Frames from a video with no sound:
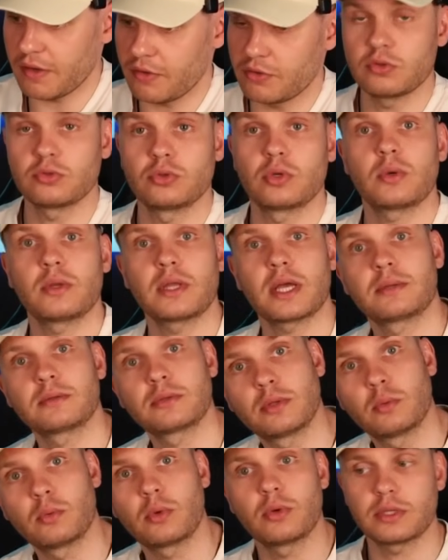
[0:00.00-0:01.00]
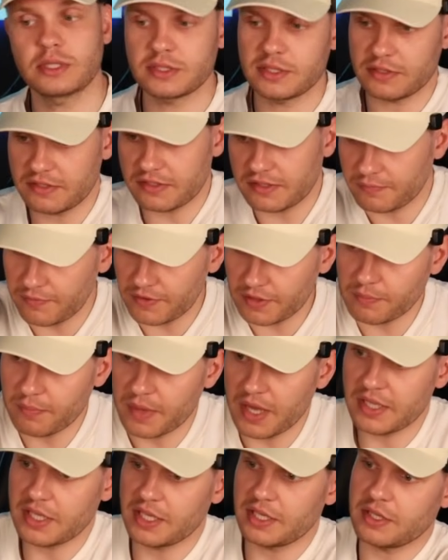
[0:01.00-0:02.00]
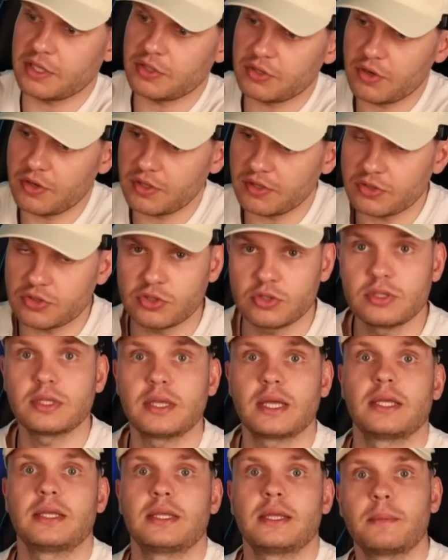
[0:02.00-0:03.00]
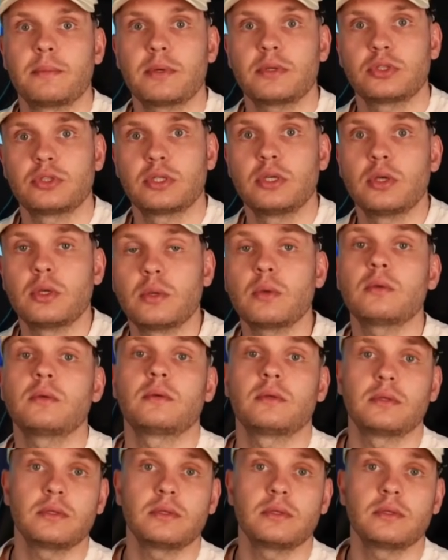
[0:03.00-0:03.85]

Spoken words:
you don't have to worry that something might hit it on a turn and damage the cone.